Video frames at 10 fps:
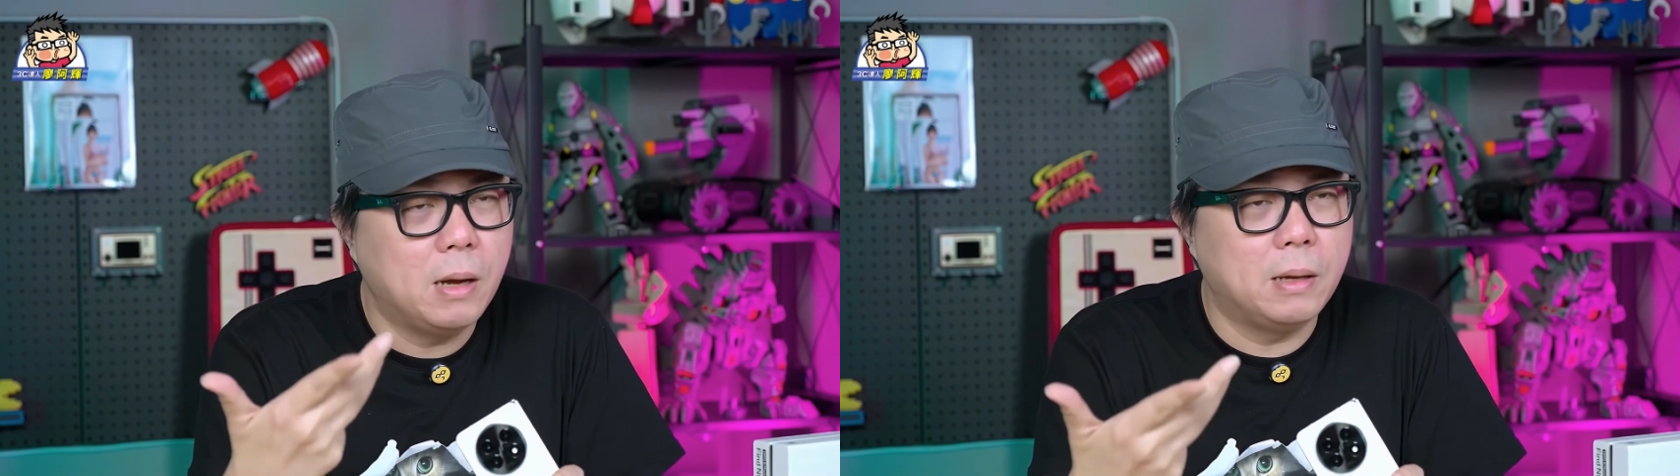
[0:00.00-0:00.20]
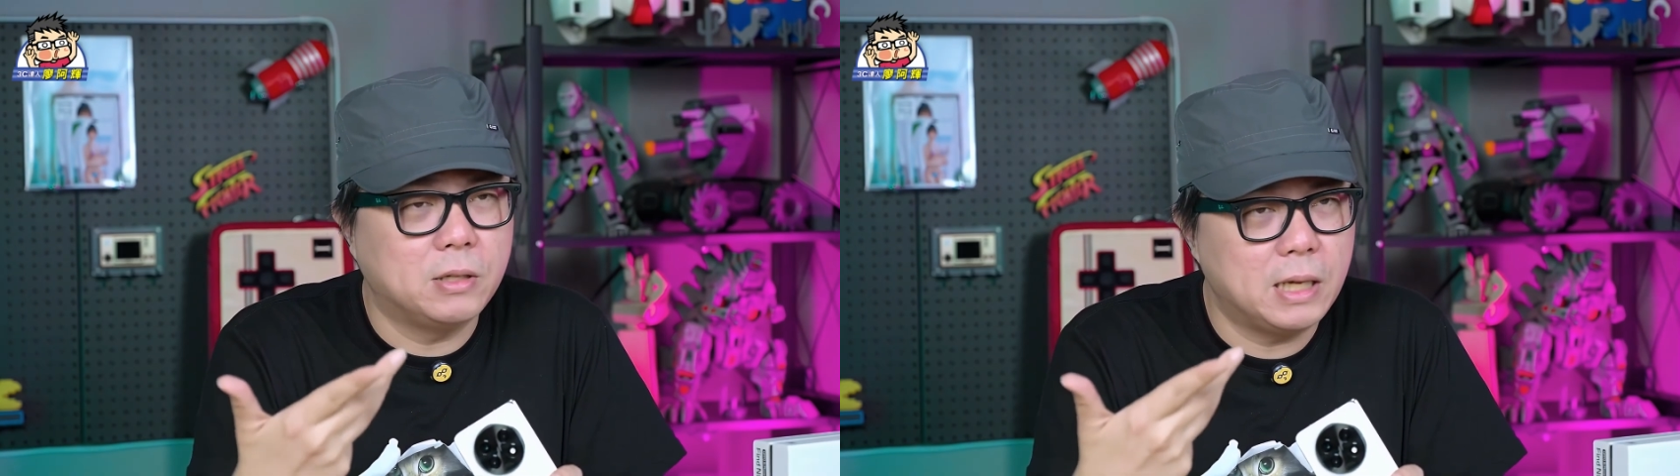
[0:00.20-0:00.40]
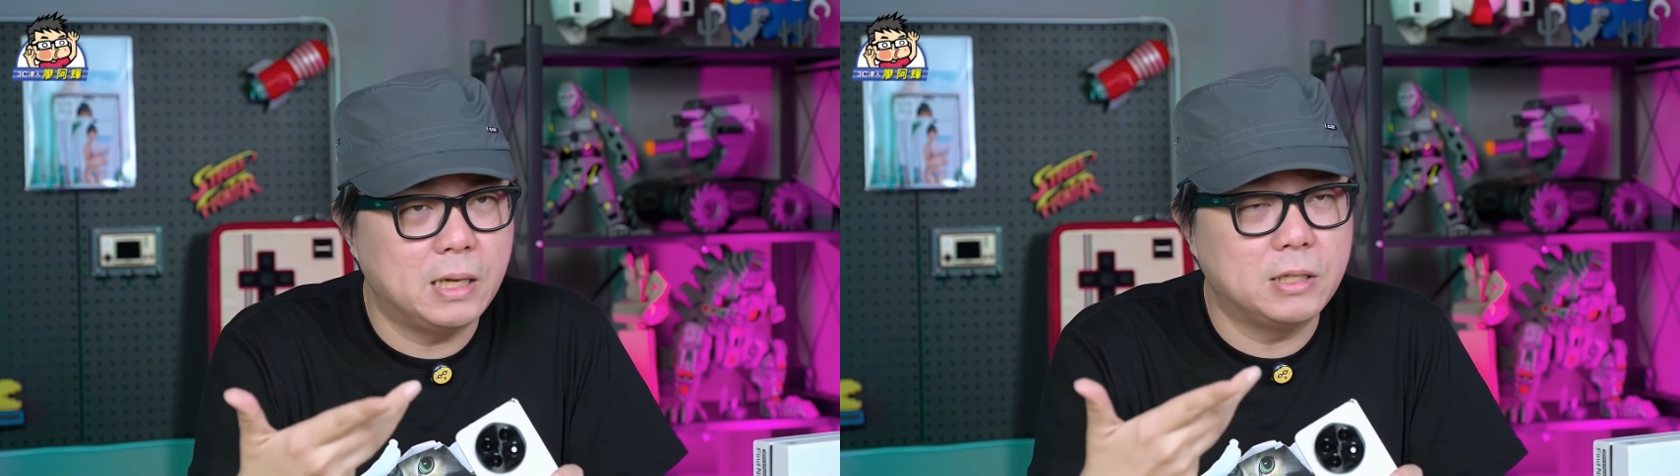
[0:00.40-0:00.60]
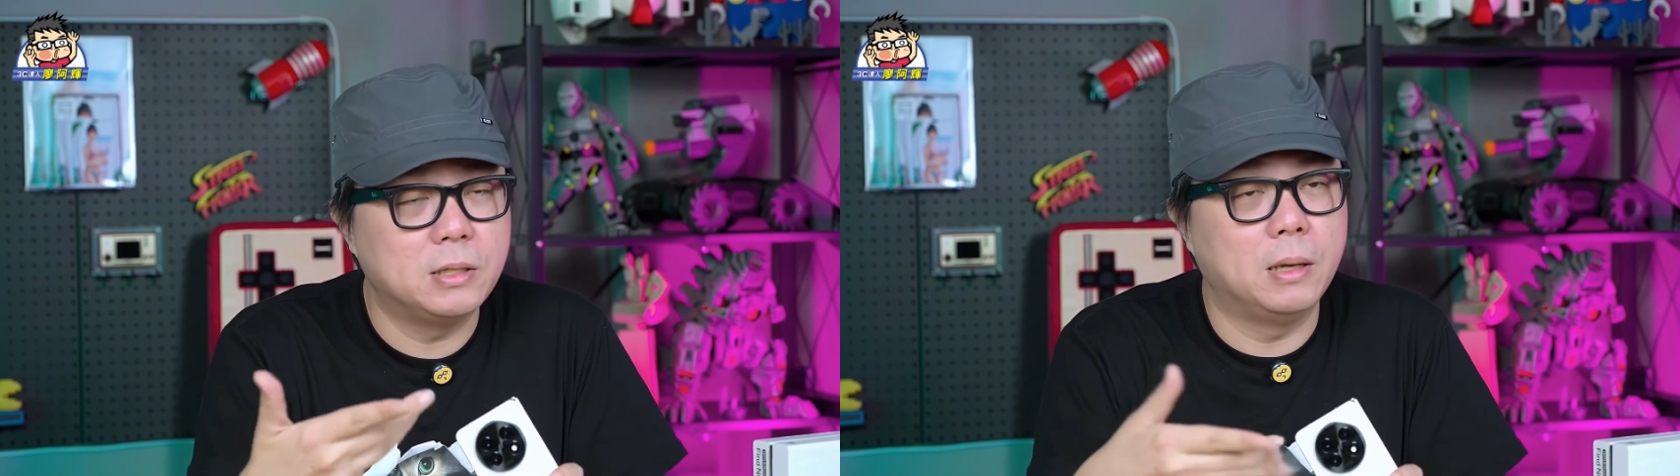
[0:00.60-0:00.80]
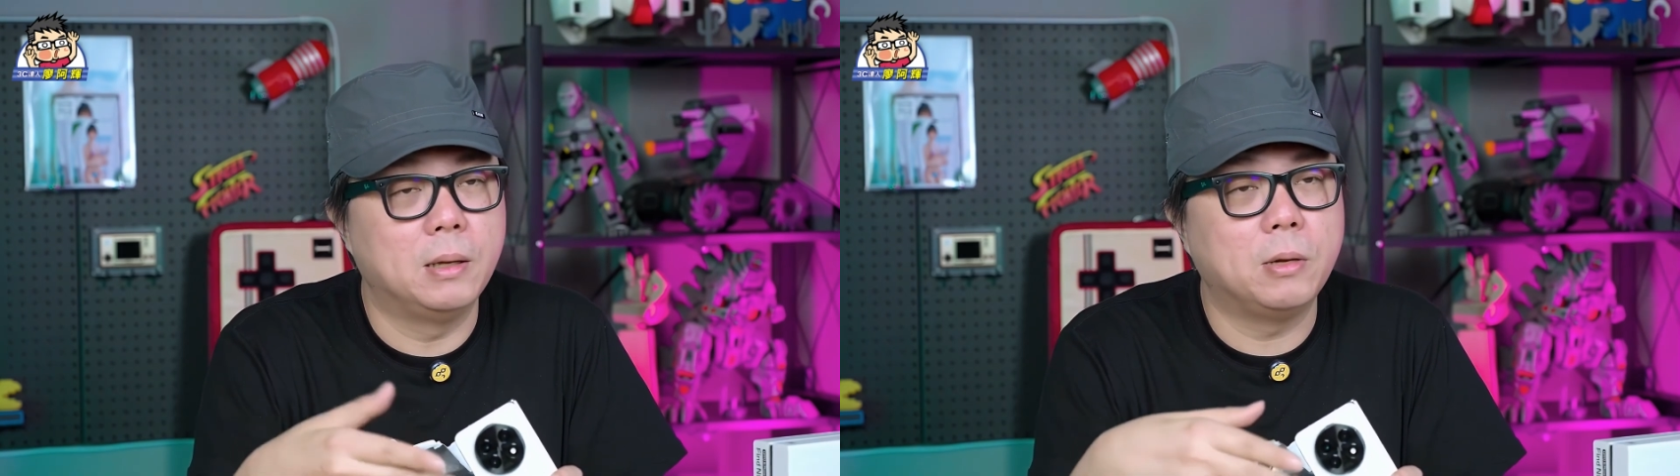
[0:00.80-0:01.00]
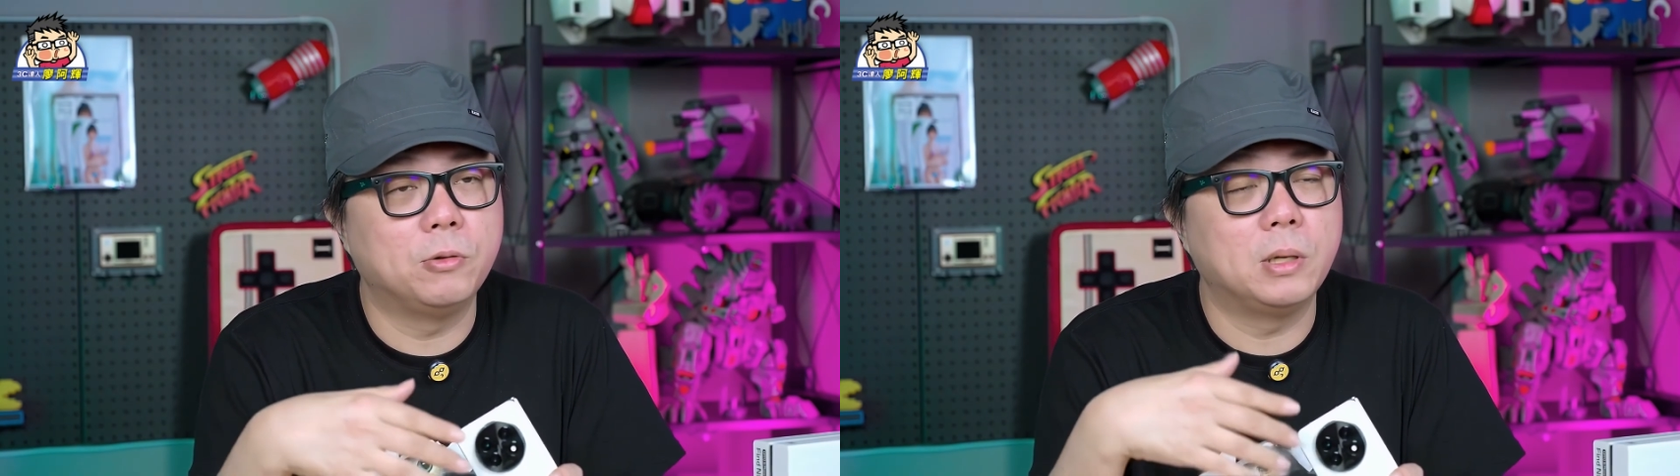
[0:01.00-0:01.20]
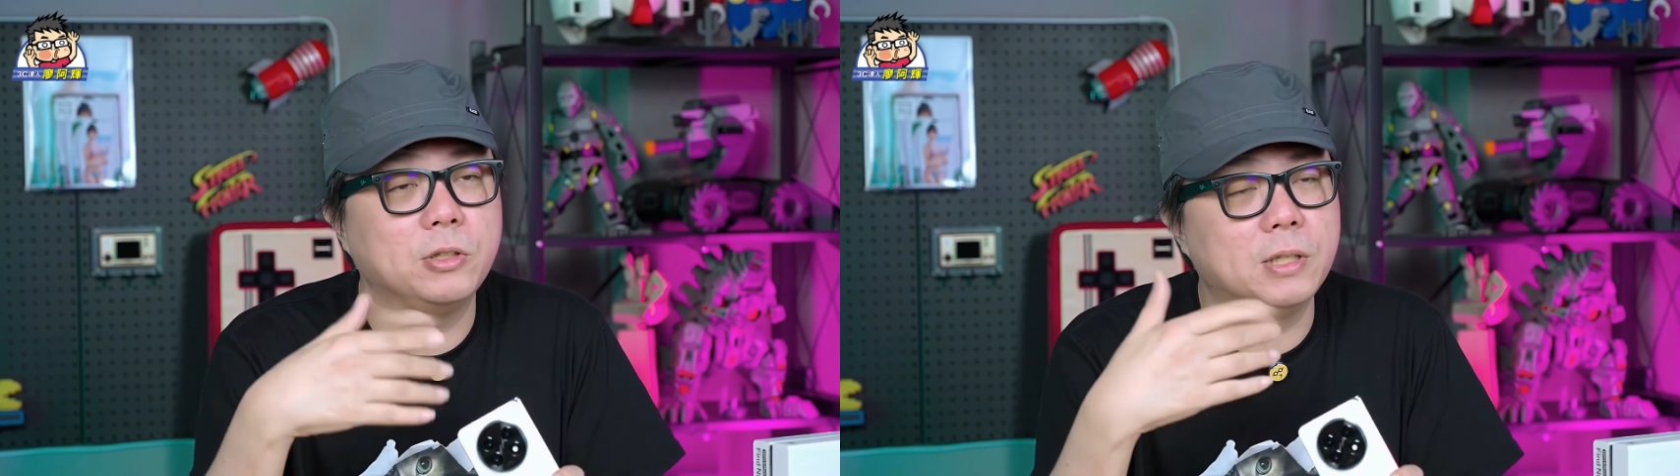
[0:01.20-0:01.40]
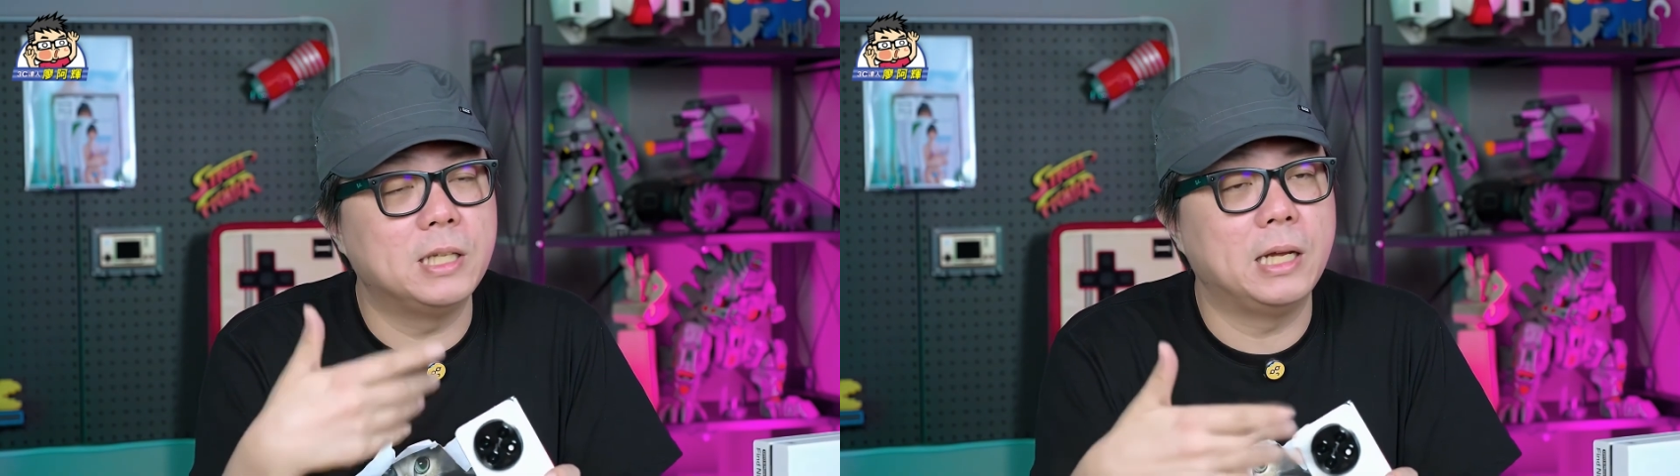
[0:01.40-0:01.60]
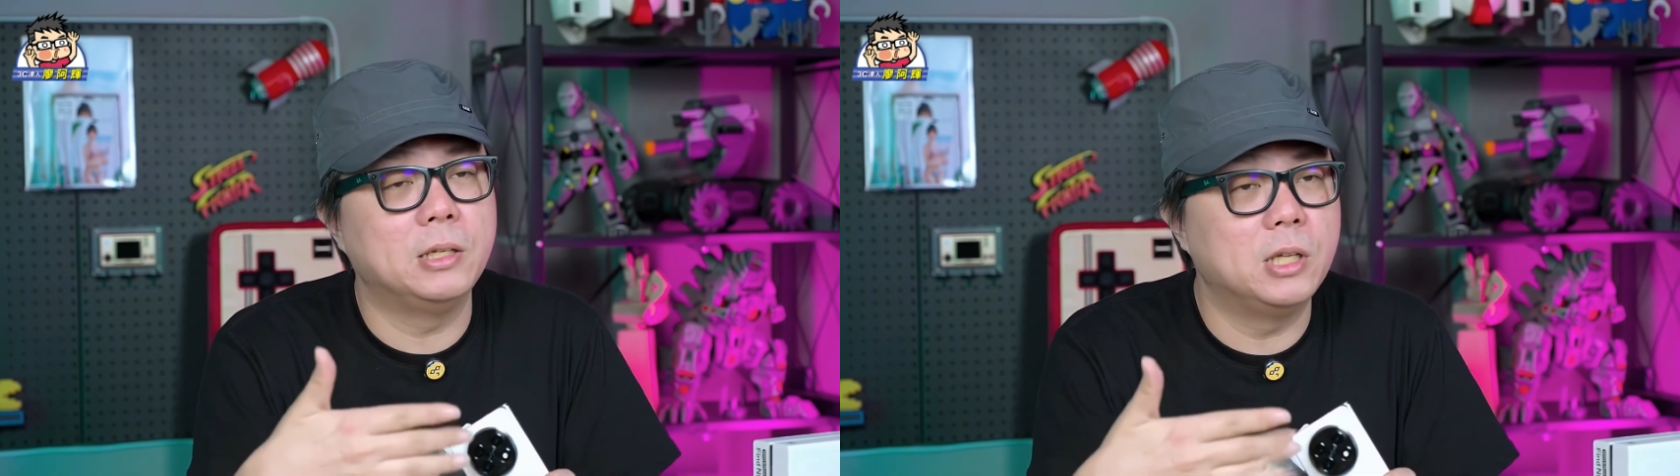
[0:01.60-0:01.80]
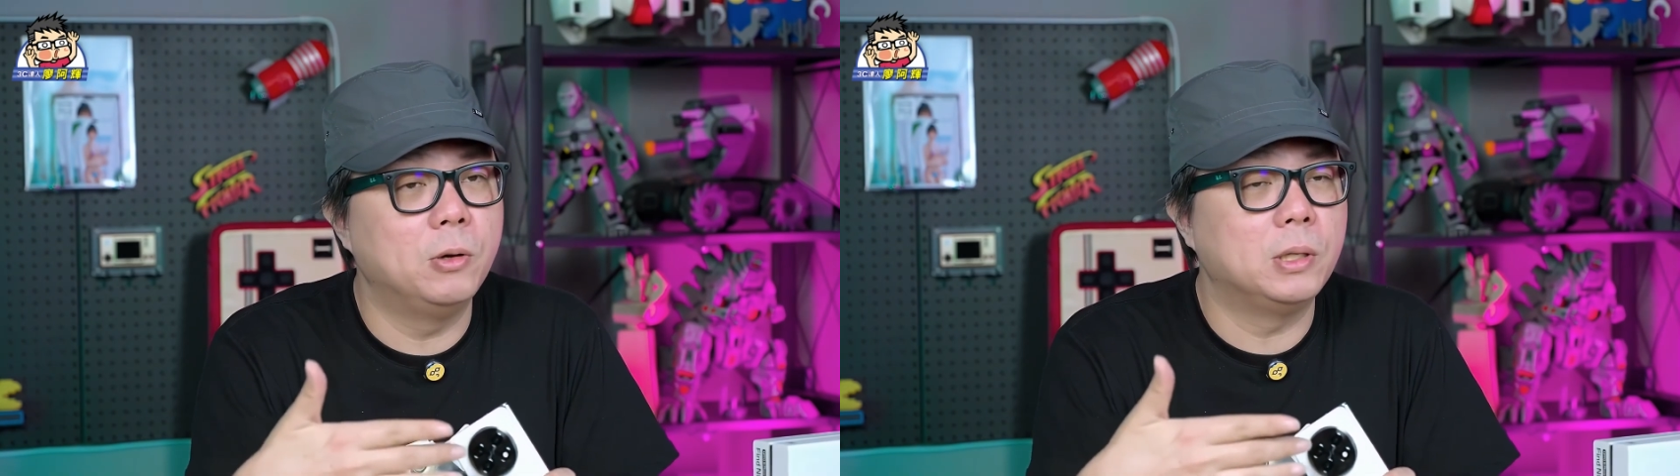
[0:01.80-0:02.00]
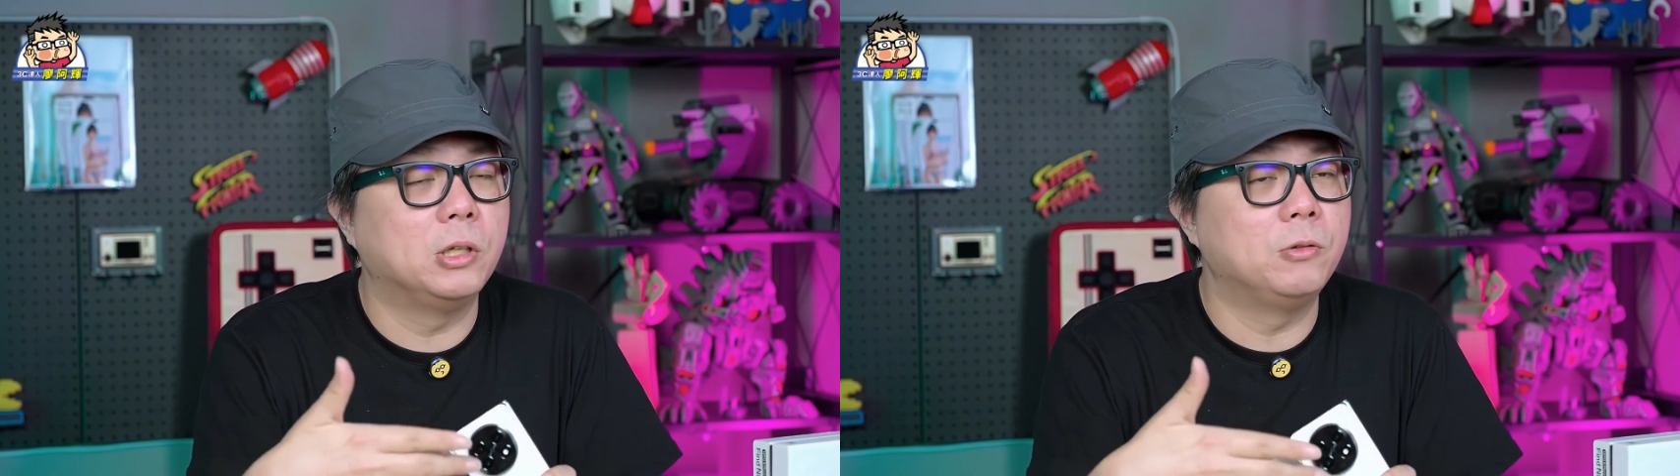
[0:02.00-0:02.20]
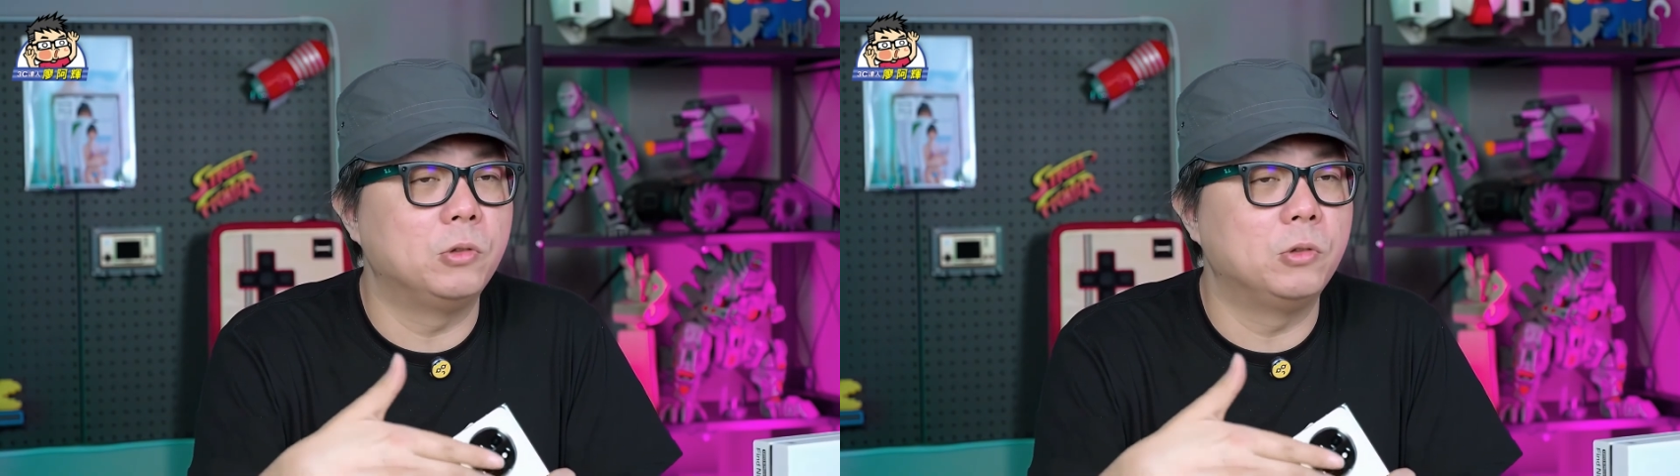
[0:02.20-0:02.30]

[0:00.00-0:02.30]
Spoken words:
Say this, the first and second generation